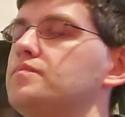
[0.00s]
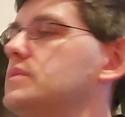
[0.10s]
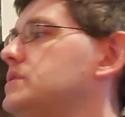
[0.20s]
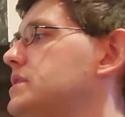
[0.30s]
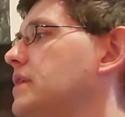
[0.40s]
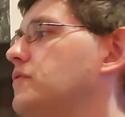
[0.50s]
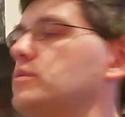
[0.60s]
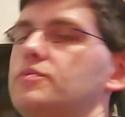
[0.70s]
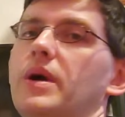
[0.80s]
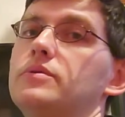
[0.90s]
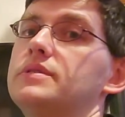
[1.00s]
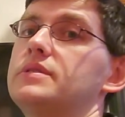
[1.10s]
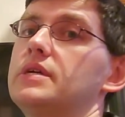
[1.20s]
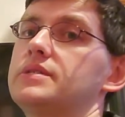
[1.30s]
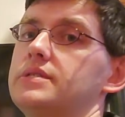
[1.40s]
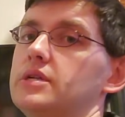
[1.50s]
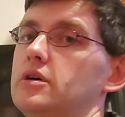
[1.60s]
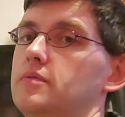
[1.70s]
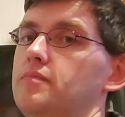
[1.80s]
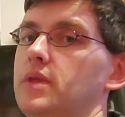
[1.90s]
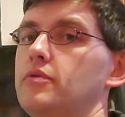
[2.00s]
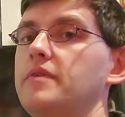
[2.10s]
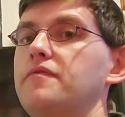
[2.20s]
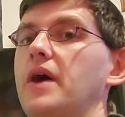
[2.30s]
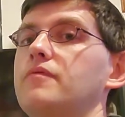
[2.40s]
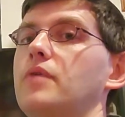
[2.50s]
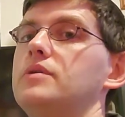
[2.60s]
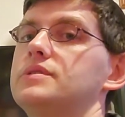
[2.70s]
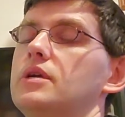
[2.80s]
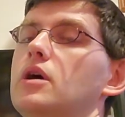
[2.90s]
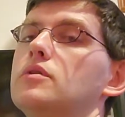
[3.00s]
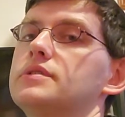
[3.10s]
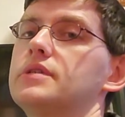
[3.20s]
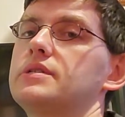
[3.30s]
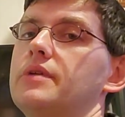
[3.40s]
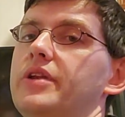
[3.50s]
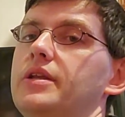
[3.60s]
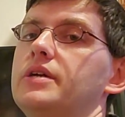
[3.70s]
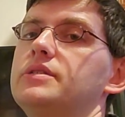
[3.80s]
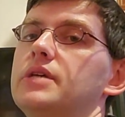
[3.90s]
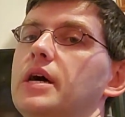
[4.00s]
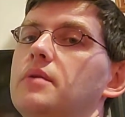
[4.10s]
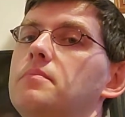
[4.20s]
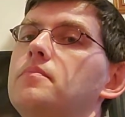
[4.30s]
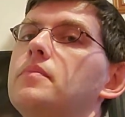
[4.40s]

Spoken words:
say if it was round 6 still, that would be 5 rounds to go. 6, 7, 8, 9, 10.